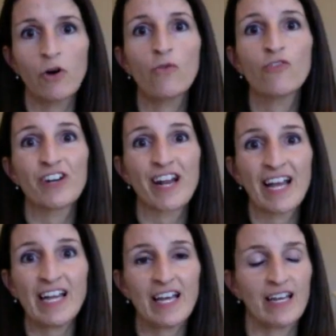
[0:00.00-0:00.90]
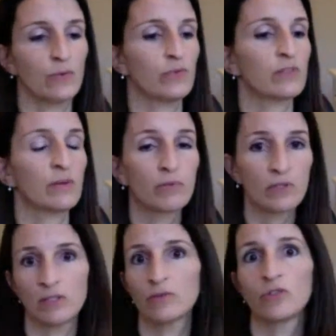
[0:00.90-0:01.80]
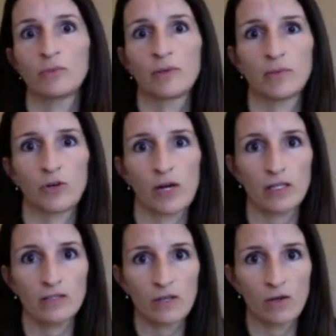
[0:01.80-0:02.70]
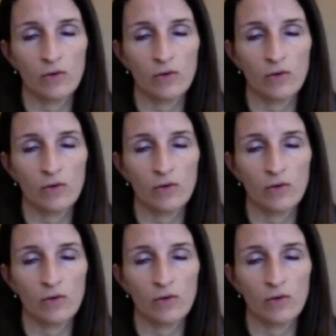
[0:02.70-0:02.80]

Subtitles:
overnight and it was completely ruined by the morning. So